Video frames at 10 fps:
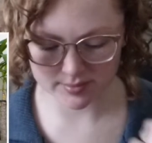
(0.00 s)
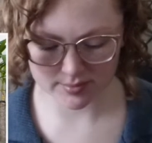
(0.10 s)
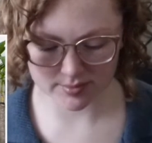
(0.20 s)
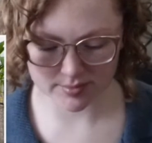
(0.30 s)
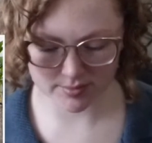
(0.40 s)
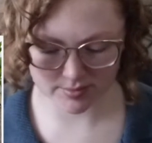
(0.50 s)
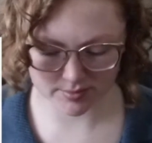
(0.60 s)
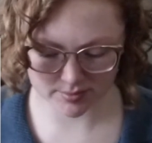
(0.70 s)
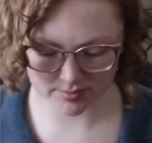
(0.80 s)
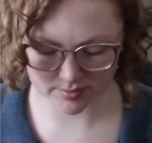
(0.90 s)

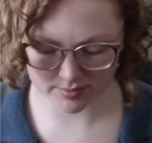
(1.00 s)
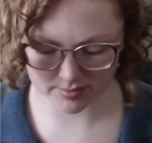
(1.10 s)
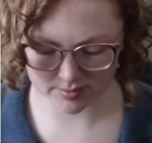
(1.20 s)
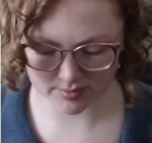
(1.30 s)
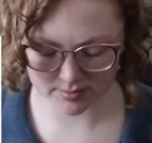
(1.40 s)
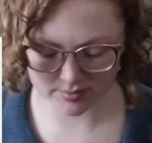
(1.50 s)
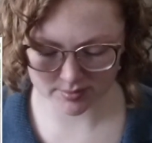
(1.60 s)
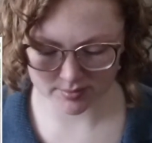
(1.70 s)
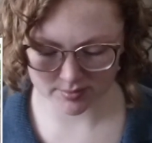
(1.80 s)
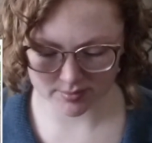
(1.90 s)

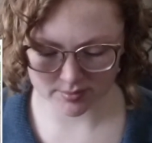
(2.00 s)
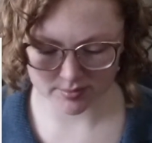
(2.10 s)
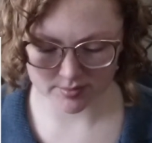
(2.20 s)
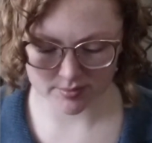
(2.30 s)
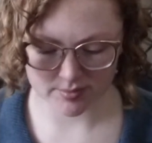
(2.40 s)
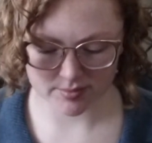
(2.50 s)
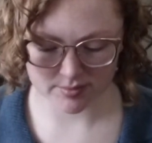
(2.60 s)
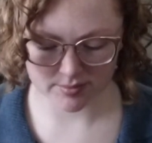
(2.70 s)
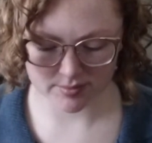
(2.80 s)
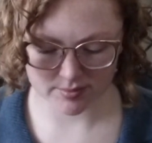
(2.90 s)

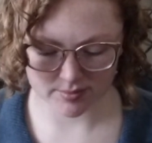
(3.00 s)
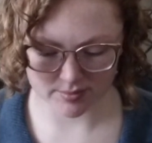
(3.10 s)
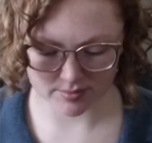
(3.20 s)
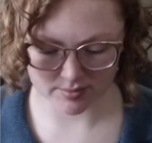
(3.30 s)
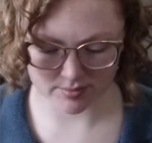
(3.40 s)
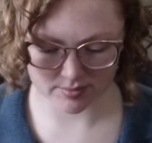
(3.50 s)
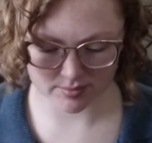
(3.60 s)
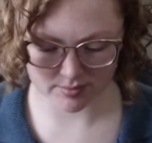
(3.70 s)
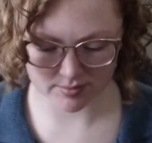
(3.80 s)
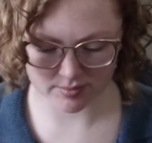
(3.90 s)

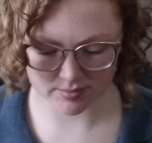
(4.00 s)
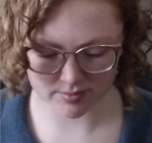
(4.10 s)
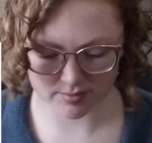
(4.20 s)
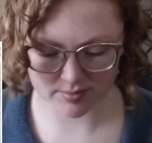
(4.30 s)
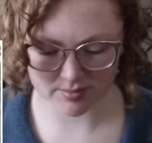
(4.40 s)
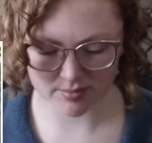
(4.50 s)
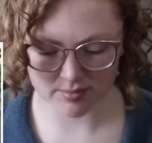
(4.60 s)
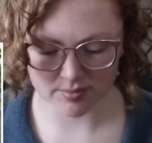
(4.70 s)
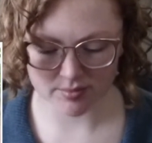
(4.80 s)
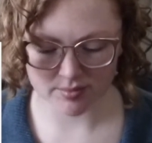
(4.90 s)

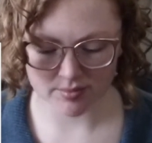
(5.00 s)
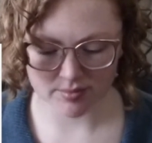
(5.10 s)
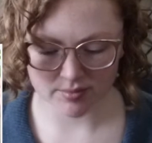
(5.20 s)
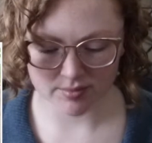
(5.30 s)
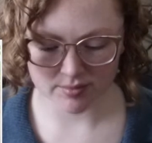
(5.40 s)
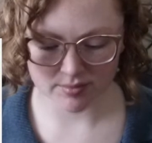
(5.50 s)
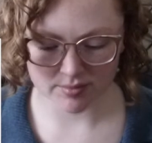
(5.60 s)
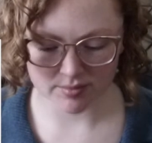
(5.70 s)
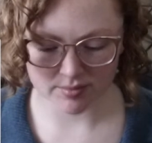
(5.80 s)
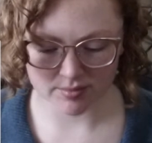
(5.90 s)

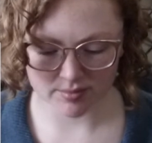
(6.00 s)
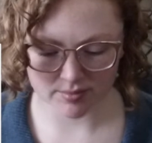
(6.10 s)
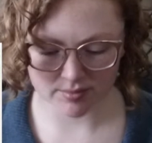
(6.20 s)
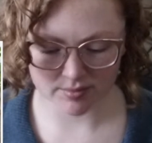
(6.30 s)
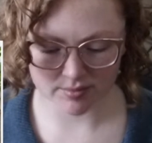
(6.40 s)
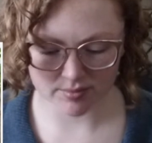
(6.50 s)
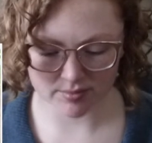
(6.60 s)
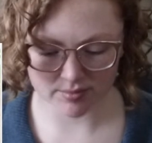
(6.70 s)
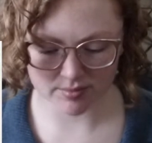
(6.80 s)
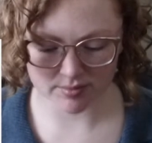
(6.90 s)

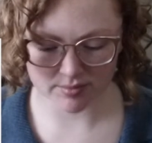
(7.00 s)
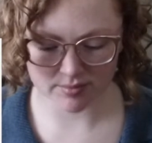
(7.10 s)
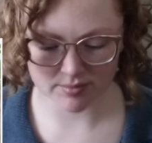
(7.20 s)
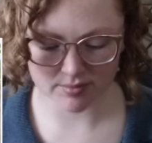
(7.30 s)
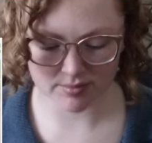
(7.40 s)
This person isn't speaking.